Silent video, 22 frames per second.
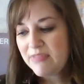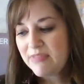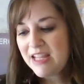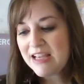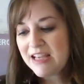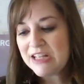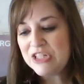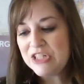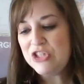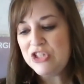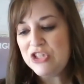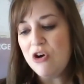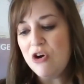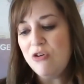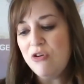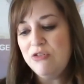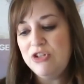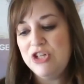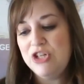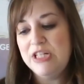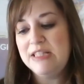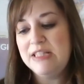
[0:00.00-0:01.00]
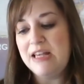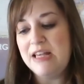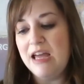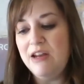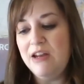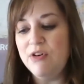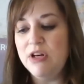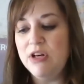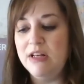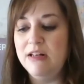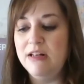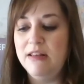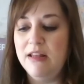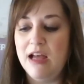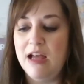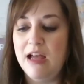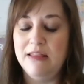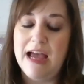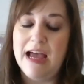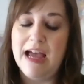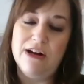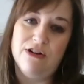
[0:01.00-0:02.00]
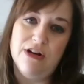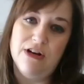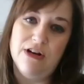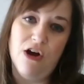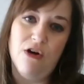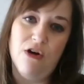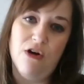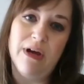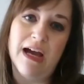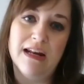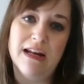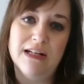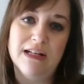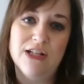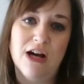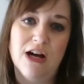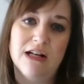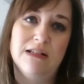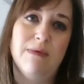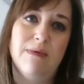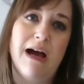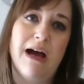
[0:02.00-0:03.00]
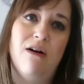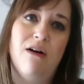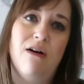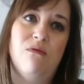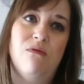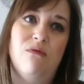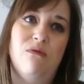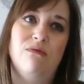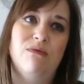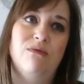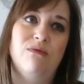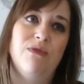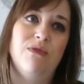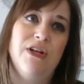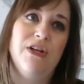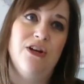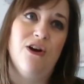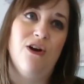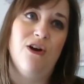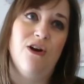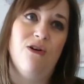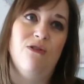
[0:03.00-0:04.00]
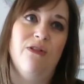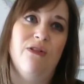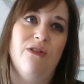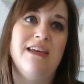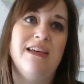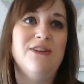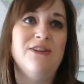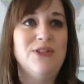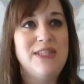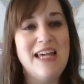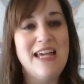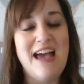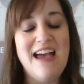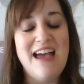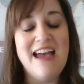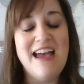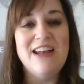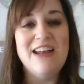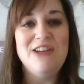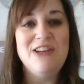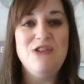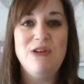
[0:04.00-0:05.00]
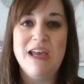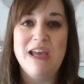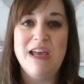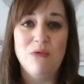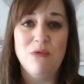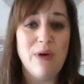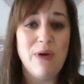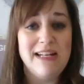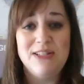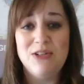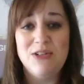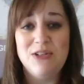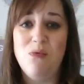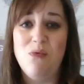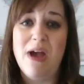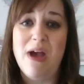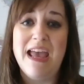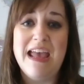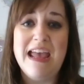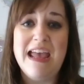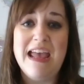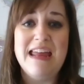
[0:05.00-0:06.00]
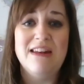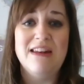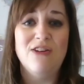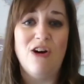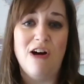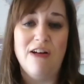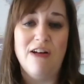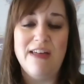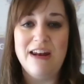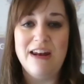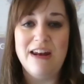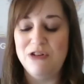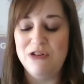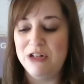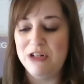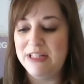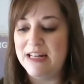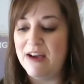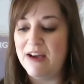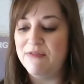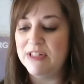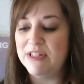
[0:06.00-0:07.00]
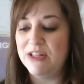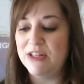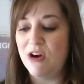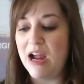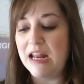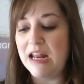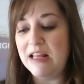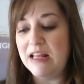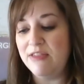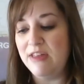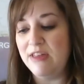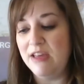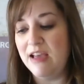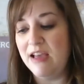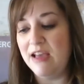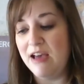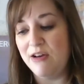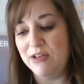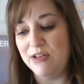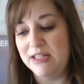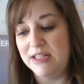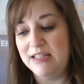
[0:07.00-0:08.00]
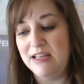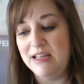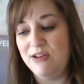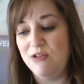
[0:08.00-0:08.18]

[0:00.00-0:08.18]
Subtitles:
so just kind of on a lighter note, we kind of talked about, like you said, you can't wait to wait and all that other stuff. Is there anything else that you're